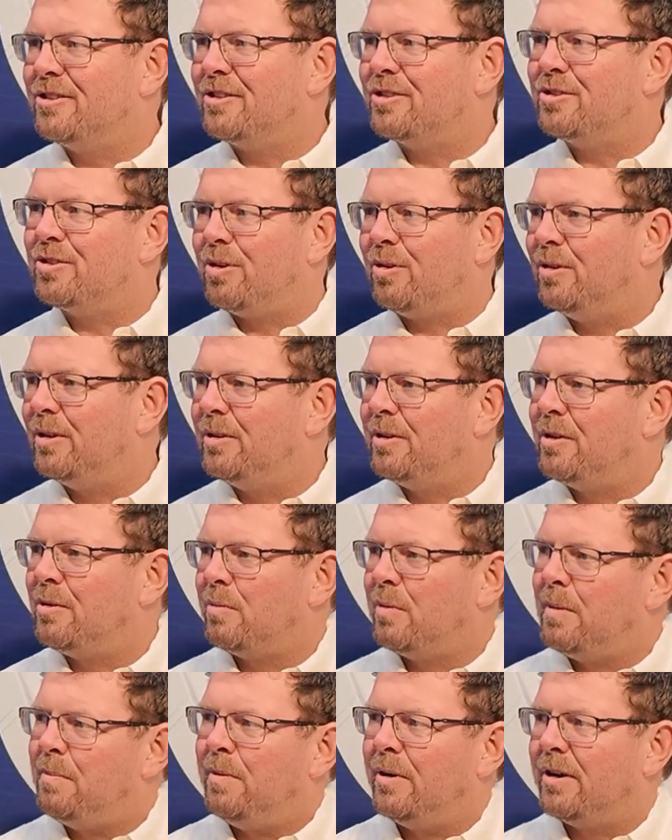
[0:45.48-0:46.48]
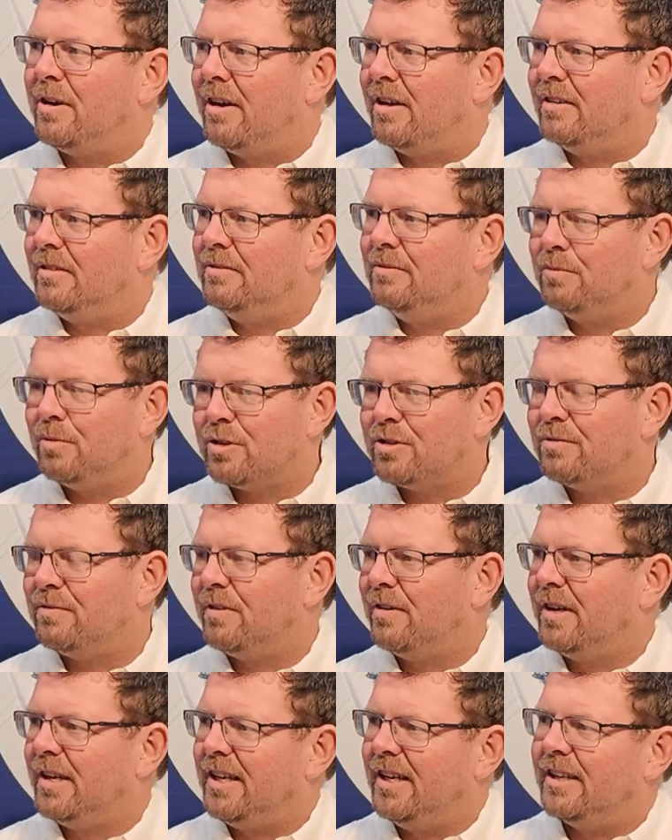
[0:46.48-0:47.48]
the solar that we put on wasn't
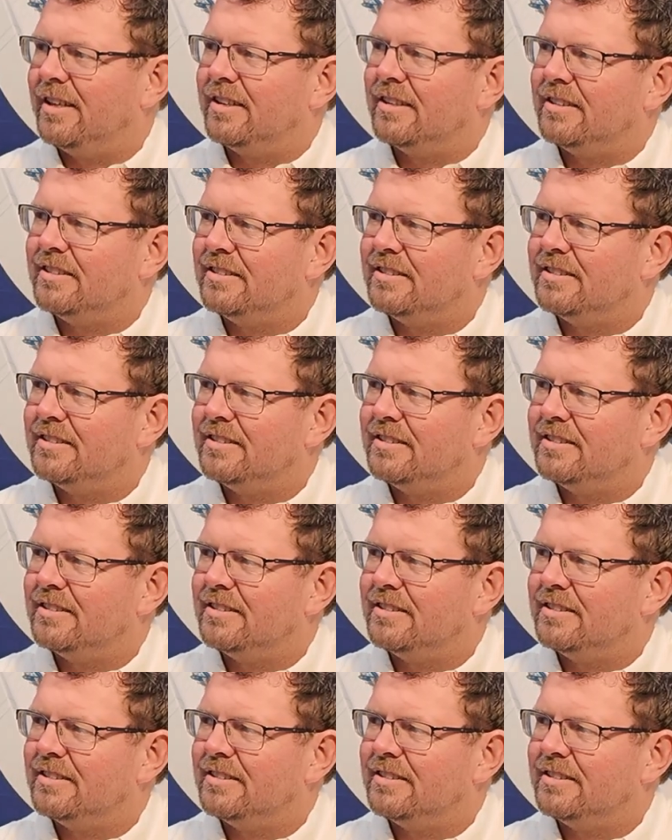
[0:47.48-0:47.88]
very good.